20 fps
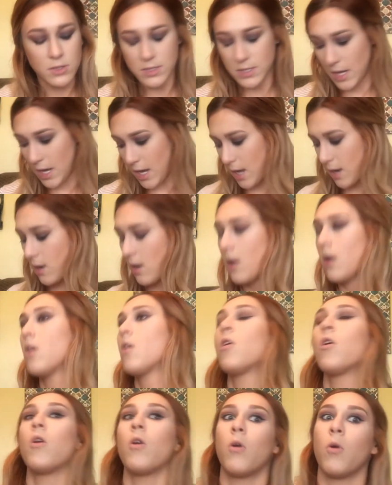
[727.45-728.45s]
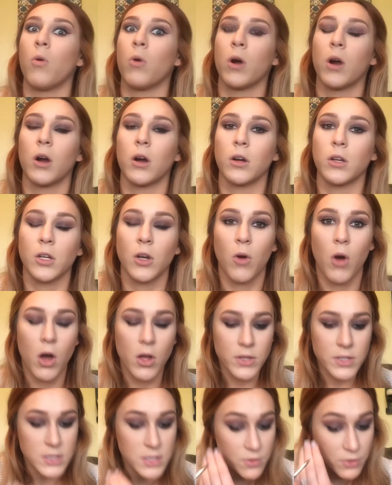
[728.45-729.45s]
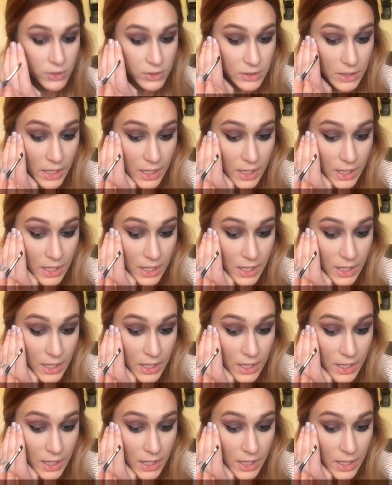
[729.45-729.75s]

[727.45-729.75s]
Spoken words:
set, or, you know, all these different